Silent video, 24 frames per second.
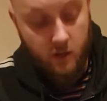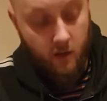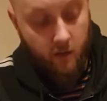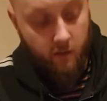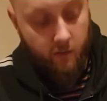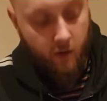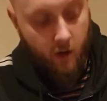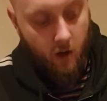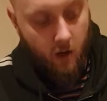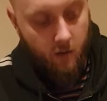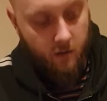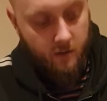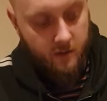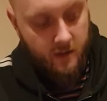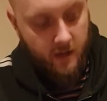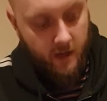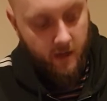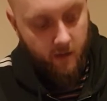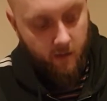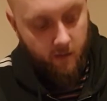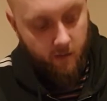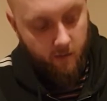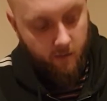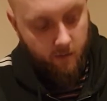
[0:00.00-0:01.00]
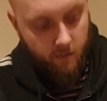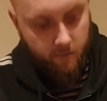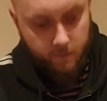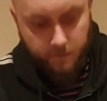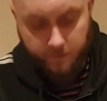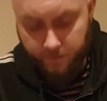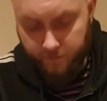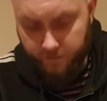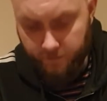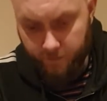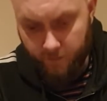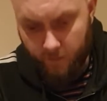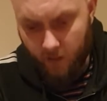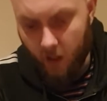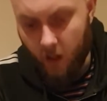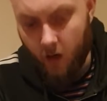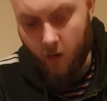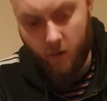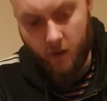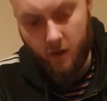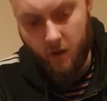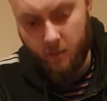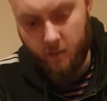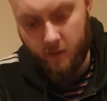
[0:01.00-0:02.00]
going second, you don't
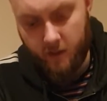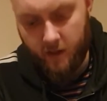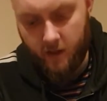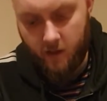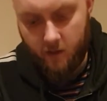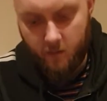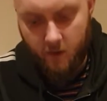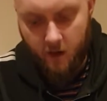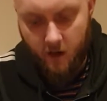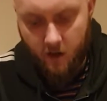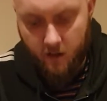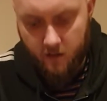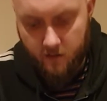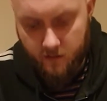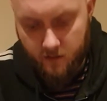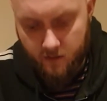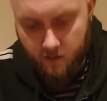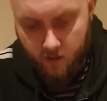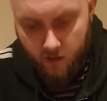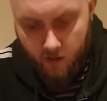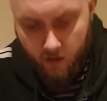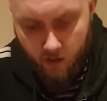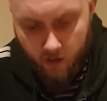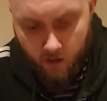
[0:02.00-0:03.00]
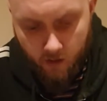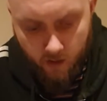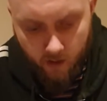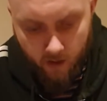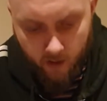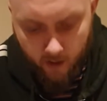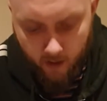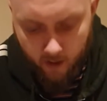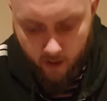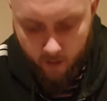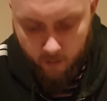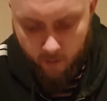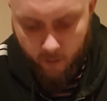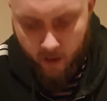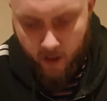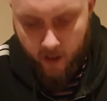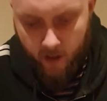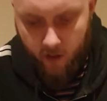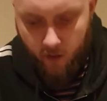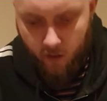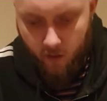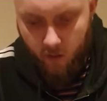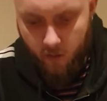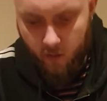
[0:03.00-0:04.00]
want to play them cards. And
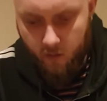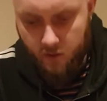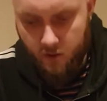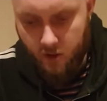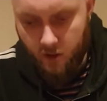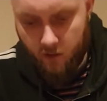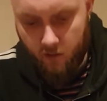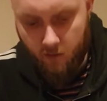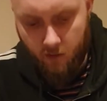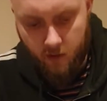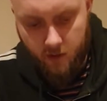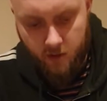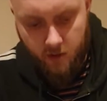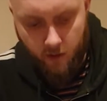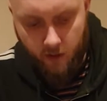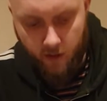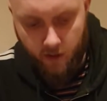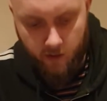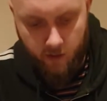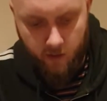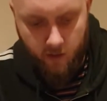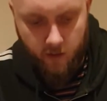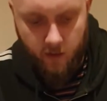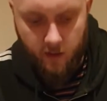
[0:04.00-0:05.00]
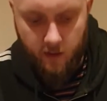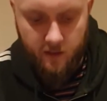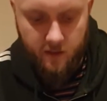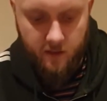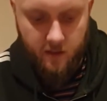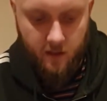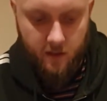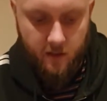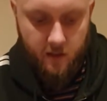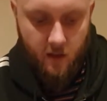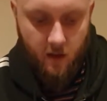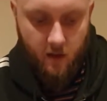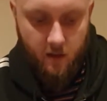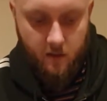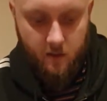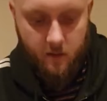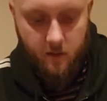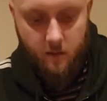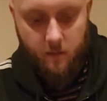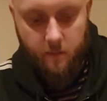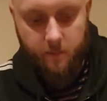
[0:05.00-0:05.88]
I would generally side in these 6 cards.